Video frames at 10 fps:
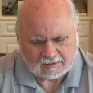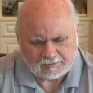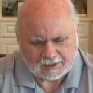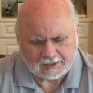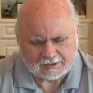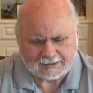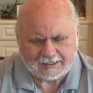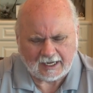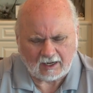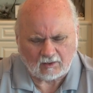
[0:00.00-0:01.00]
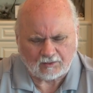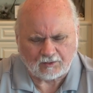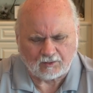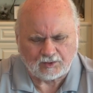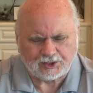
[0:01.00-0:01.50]
because now
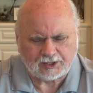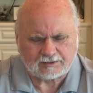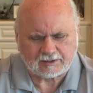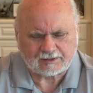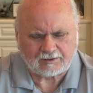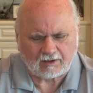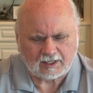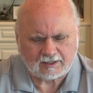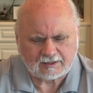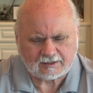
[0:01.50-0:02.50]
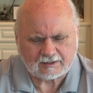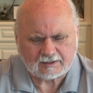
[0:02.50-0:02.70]
through Jesus Christ,